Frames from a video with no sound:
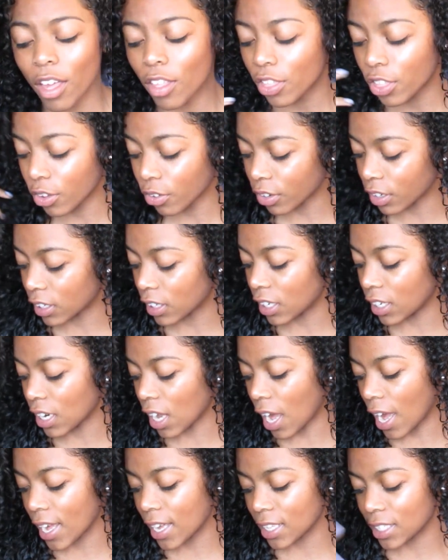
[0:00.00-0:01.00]
They're really
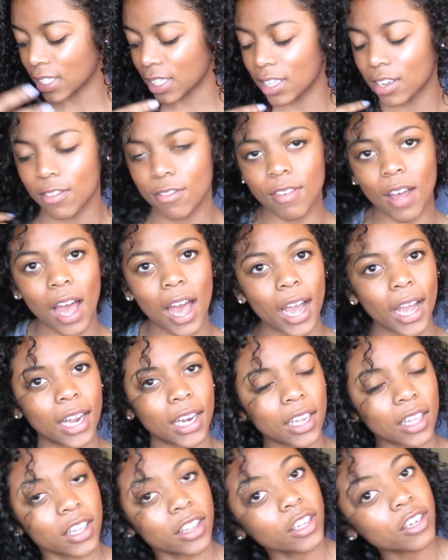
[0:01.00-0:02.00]
nice and defined
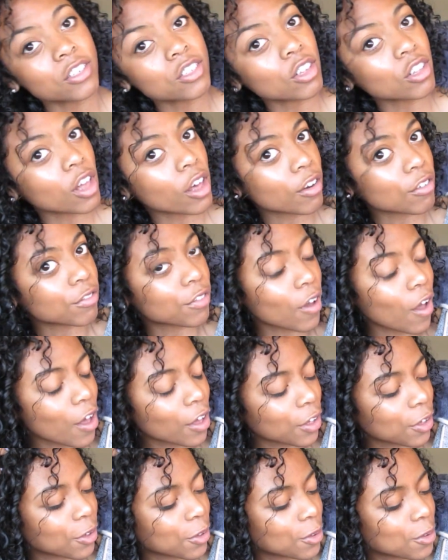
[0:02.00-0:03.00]
and there's a lot of
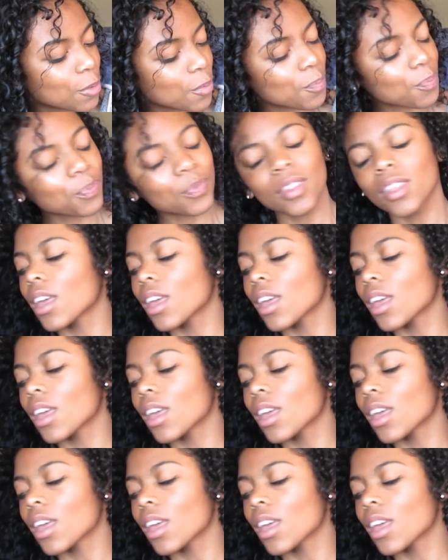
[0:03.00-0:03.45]
volume.